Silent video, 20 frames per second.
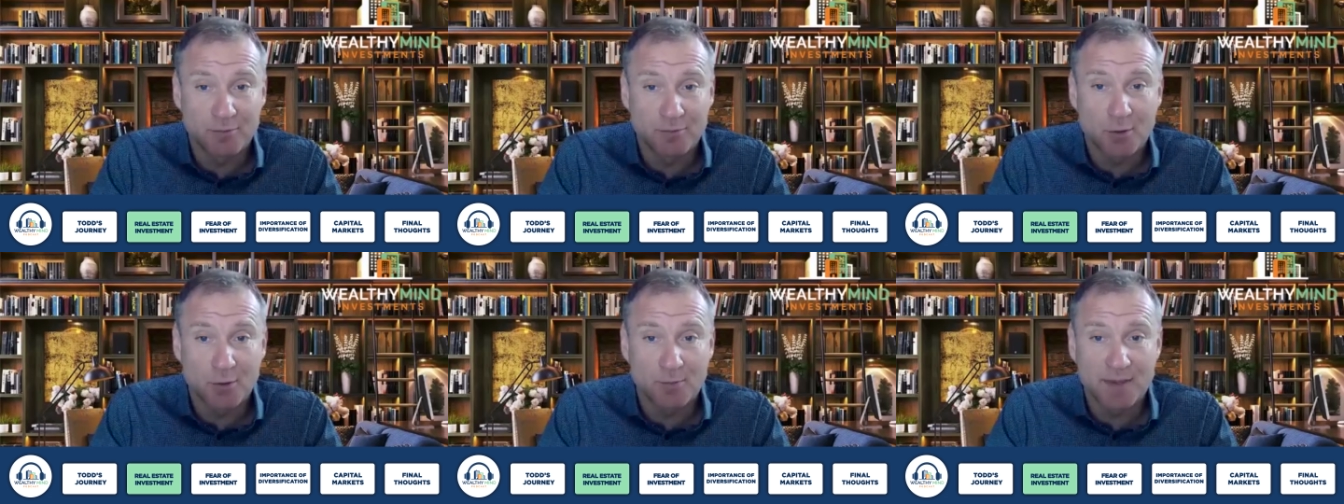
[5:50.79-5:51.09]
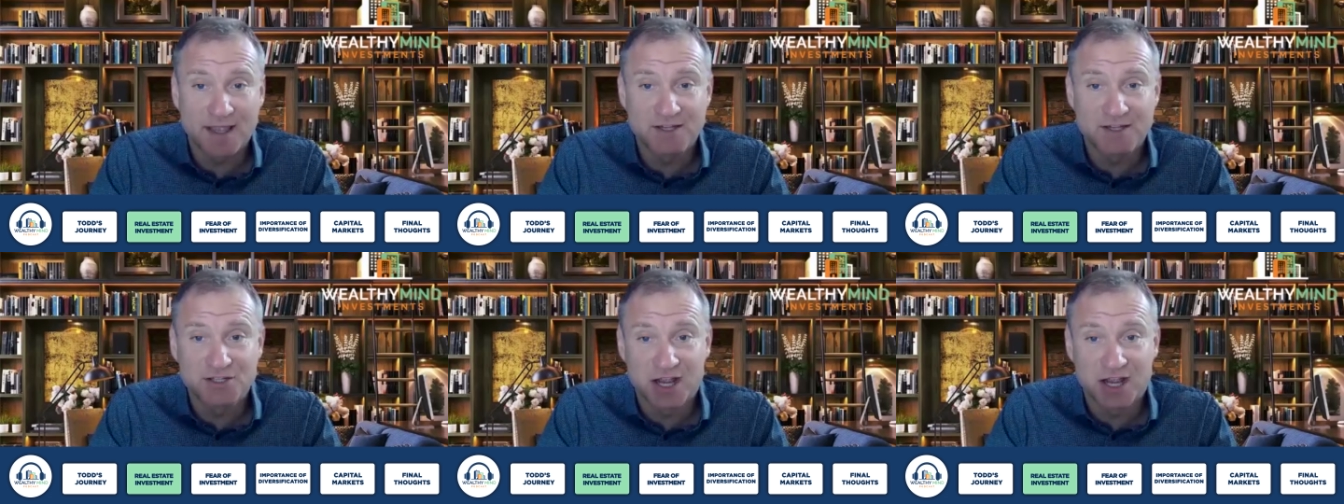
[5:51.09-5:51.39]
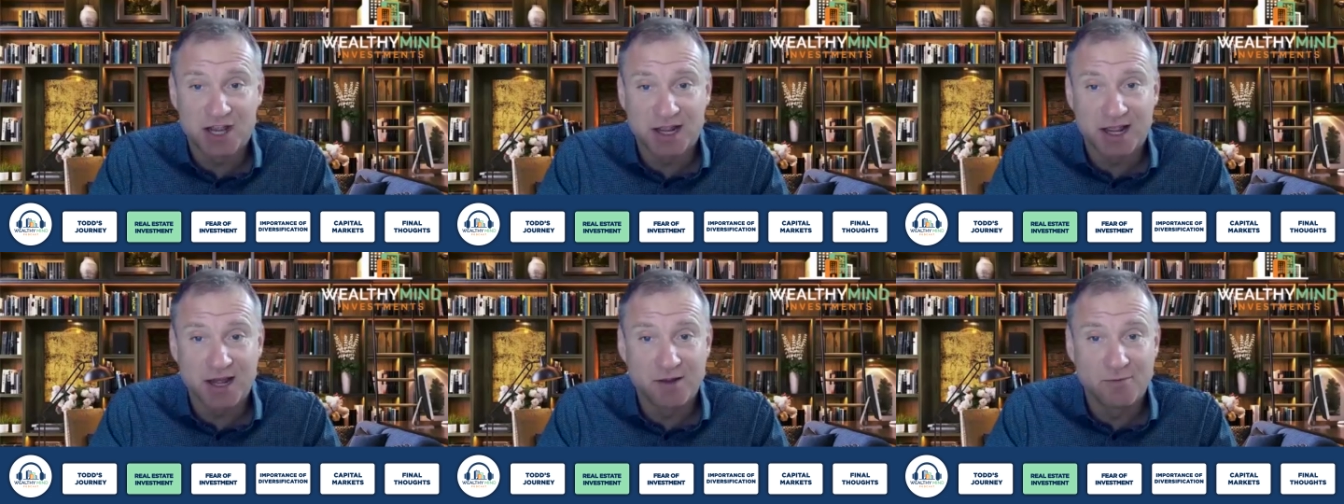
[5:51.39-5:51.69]
no
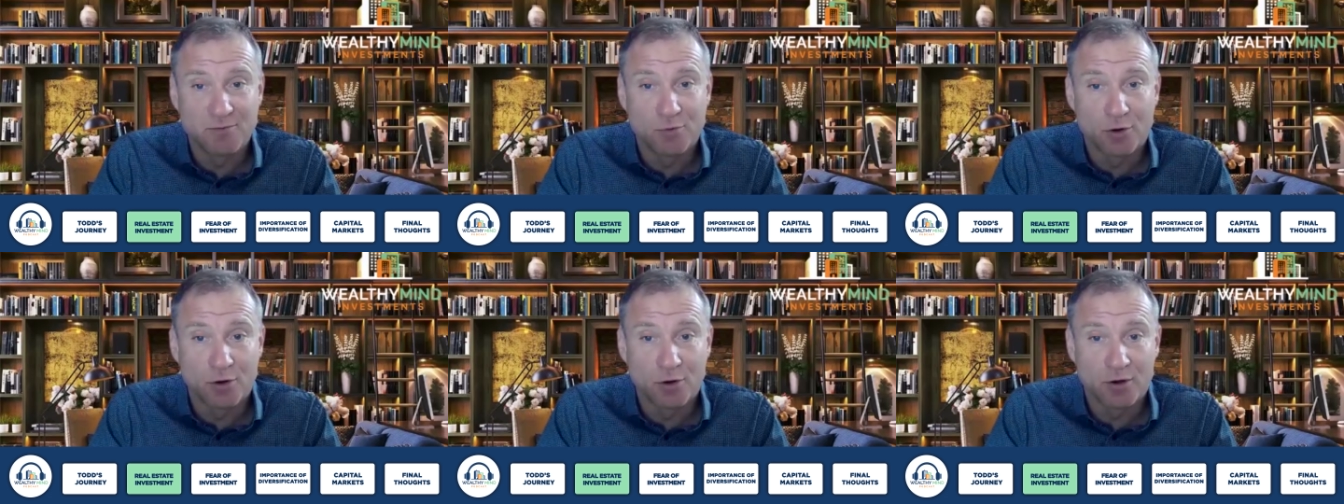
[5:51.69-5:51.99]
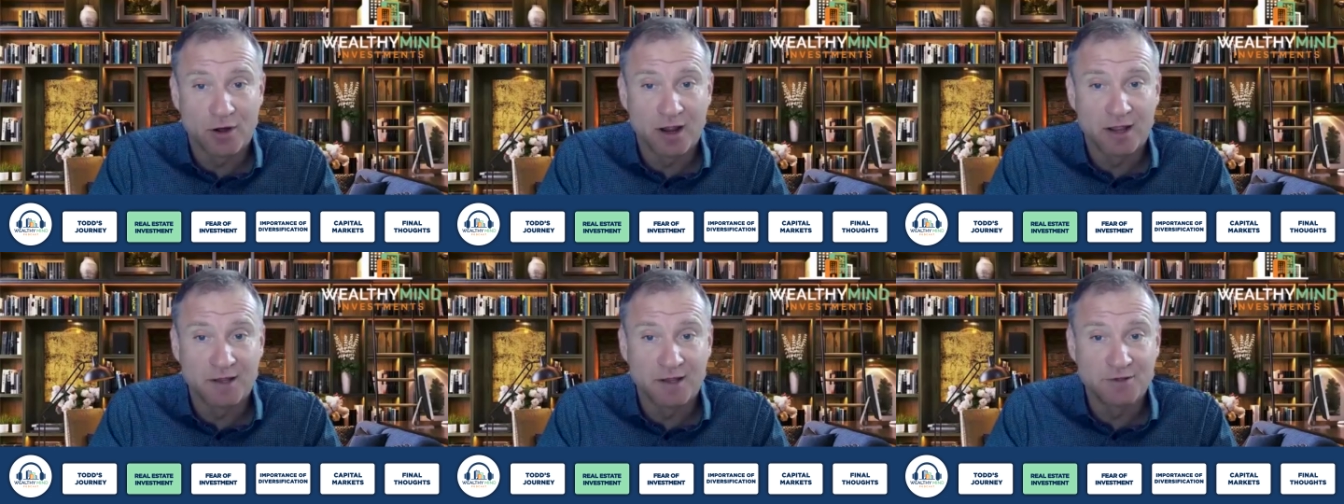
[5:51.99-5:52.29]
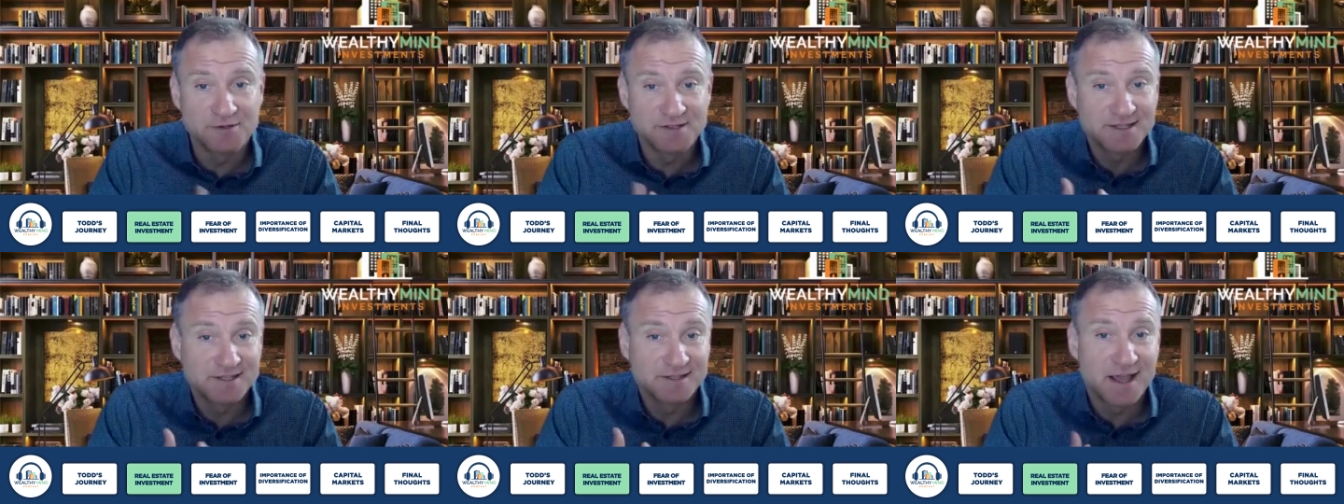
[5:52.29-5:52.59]
paycheck anymore and
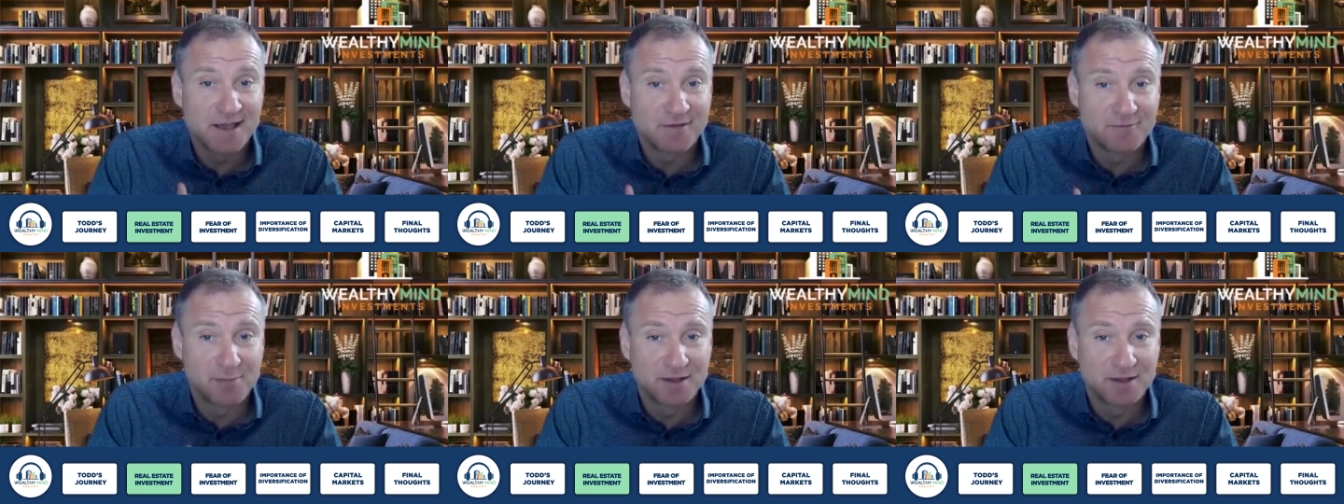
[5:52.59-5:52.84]
you still right.